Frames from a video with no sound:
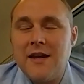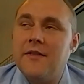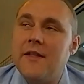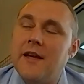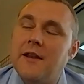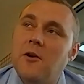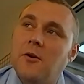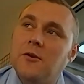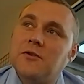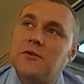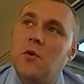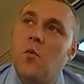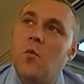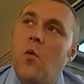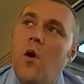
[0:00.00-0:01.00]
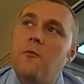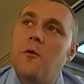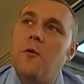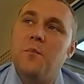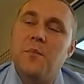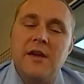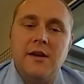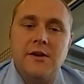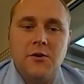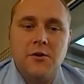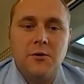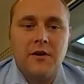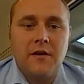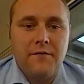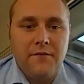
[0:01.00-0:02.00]
And then also, what would be
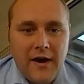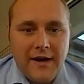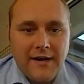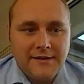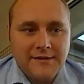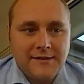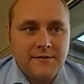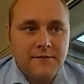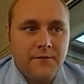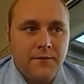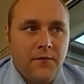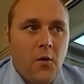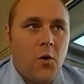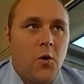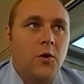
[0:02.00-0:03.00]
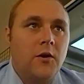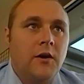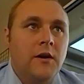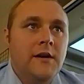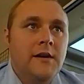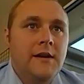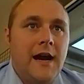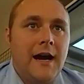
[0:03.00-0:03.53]
your advice for